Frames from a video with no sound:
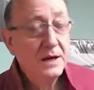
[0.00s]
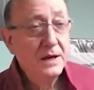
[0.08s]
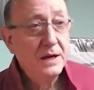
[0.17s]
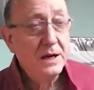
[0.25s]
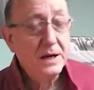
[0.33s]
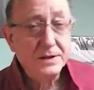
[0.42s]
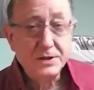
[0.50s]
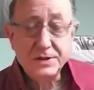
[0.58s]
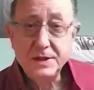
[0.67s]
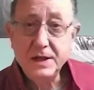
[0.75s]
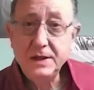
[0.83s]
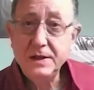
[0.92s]
I just
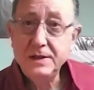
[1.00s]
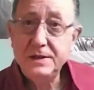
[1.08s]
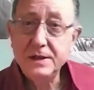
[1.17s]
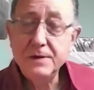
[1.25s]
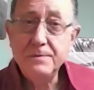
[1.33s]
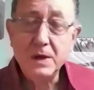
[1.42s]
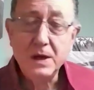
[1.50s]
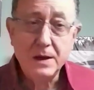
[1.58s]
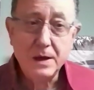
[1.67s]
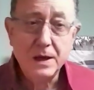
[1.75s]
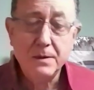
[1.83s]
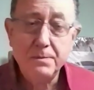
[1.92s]
needed
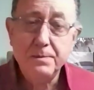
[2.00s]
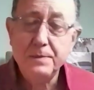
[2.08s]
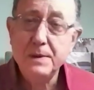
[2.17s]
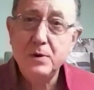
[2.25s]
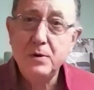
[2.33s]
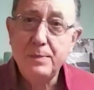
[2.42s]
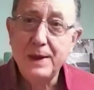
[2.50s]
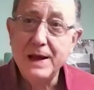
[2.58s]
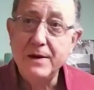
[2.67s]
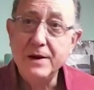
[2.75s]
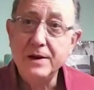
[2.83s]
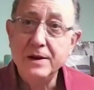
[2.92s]
a bit more
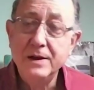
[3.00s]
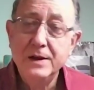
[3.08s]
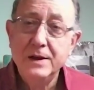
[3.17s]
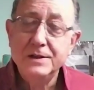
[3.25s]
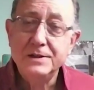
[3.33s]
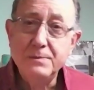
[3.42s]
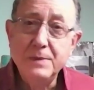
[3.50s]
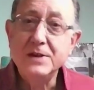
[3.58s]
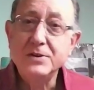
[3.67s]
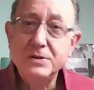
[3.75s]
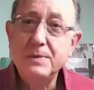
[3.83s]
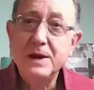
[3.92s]
power to match
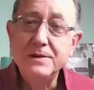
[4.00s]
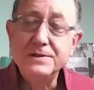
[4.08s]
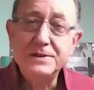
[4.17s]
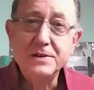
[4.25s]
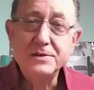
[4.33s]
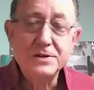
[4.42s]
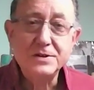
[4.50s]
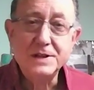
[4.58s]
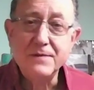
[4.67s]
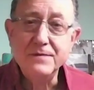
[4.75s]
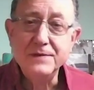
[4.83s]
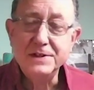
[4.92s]
about 6 or
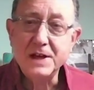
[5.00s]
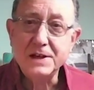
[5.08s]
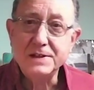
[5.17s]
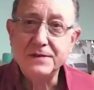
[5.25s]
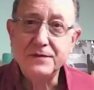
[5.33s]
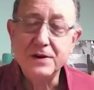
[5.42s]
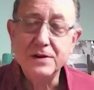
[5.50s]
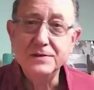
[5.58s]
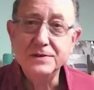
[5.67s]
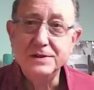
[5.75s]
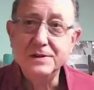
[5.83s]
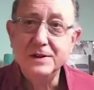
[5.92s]
7
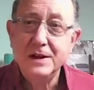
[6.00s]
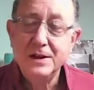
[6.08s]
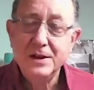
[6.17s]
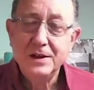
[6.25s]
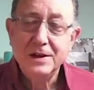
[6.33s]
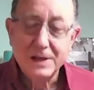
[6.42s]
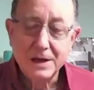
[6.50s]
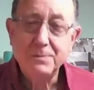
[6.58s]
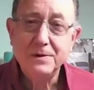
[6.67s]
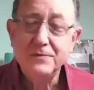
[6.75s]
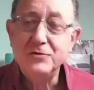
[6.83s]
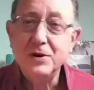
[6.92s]
saxophones and a couple
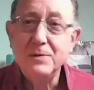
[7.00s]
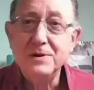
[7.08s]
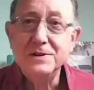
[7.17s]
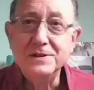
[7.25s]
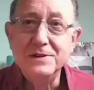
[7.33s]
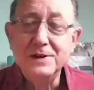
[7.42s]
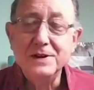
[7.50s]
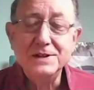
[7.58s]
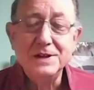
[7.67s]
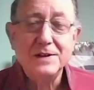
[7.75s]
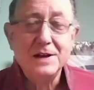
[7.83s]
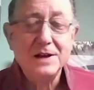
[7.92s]
of drummers and things
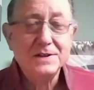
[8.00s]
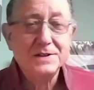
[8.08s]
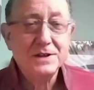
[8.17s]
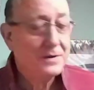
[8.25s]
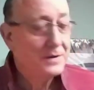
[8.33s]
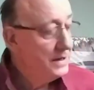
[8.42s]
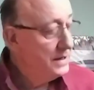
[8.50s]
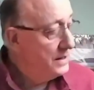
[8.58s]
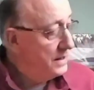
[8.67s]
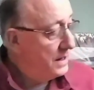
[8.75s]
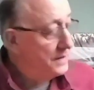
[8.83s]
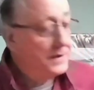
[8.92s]
like that.
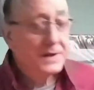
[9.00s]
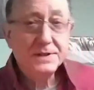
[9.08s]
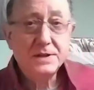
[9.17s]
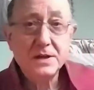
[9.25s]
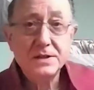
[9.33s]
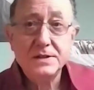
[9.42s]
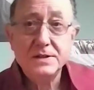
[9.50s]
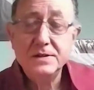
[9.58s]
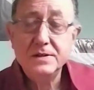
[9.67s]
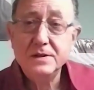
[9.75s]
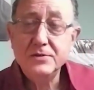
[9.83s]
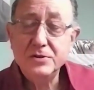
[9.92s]
And this does
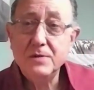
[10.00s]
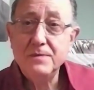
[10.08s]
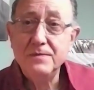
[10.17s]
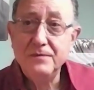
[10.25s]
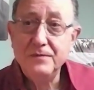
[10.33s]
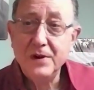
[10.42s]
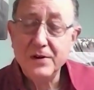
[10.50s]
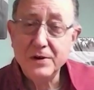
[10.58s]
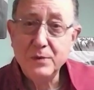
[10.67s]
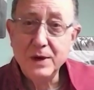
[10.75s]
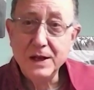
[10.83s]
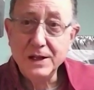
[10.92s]
the job very
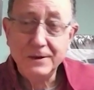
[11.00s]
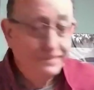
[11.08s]
well.